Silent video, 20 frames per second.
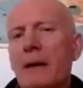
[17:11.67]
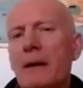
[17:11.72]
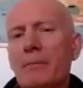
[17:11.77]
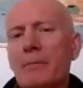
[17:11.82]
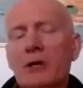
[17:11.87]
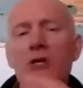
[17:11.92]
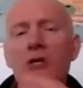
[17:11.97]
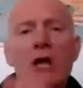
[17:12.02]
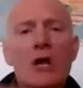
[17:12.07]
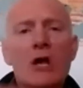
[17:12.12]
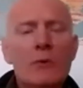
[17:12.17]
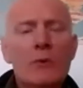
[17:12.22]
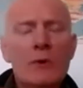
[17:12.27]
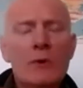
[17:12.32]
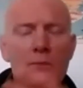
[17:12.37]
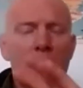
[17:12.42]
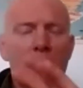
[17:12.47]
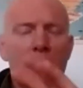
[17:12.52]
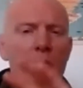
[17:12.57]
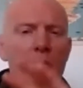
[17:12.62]
because we
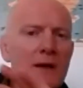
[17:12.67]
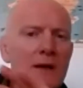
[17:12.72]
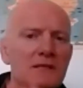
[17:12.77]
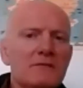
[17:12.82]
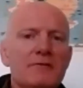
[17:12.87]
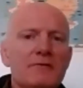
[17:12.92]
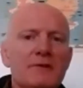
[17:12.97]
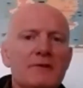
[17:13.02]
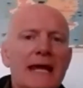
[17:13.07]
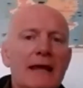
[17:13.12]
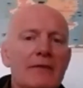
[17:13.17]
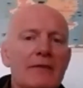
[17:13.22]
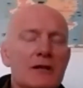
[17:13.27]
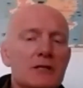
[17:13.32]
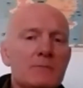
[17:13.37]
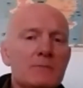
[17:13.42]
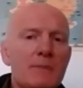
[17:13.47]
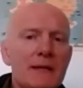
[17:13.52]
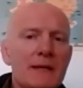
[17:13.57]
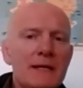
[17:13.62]
mustn't forget that it's
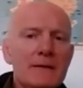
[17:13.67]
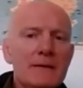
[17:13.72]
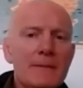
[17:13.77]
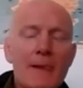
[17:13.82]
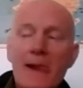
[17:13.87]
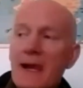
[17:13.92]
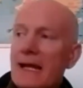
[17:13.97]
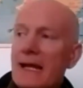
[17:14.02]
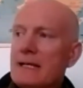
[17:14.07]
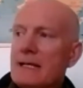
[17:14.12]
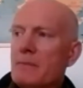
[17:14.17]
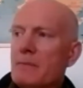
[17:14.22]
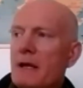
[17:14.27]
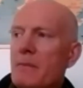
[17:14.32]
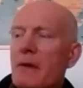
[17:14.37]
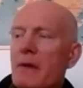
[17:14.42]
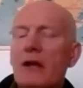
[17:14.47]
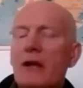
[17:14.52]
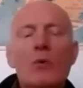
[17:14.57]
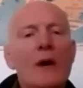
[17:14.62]
been in
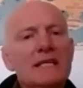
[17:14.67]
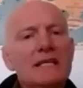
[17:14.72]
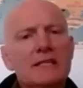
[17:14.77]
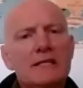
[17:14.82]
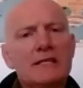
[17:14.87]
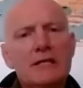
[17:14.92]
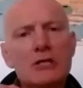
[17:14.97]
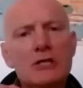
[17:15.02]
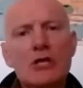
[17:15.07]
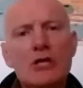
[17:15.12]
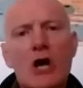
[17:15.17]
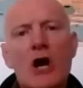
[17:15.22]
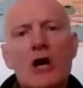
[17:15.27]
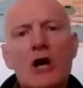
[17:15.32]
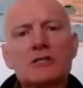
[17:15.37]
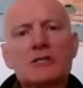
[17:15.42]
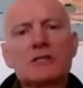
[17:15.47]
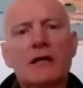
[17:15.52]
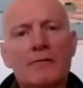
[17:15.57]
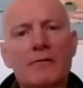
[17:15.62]
many ways a
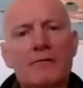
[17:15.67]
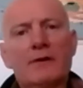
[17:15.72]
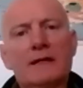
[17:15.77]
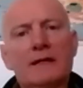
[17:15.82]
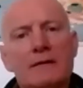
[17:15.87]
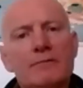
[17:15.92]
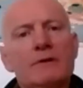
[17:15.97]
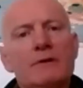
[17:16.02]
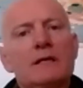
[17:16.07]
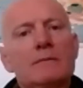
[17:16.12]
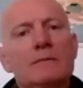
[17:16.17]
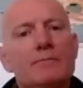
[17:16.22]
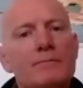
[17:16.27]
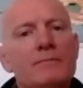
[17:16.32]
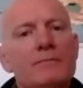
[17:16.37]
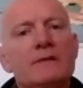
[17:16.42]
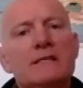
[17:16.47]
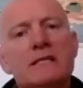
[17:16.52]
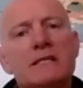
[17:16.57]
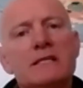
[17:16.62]
disaster that
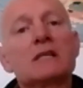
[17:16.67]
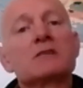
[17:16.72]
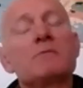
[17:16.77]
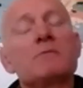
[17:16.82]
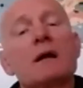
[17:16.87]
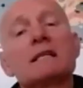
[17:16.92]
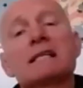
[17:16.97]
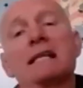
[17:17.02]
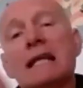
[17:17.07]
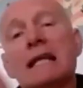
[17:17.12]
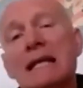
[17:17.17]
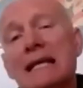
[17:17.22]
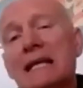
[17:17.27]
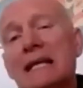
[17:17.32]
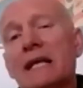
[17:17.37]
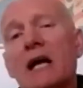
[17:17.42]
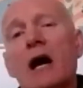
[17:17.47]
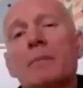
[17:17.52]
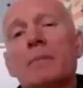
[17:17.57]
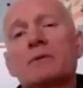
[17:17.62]
6 months leading
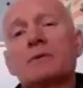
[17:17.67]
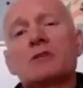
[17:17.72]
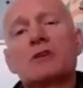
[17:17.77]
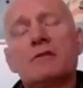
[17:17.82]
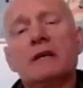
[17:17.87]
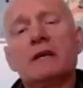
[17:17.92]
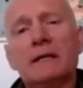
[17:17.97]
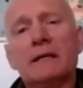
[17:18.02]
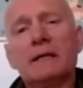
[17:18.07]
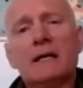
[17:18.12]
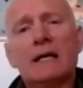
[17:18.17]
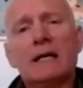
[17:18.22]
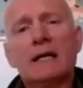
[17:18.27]
up to the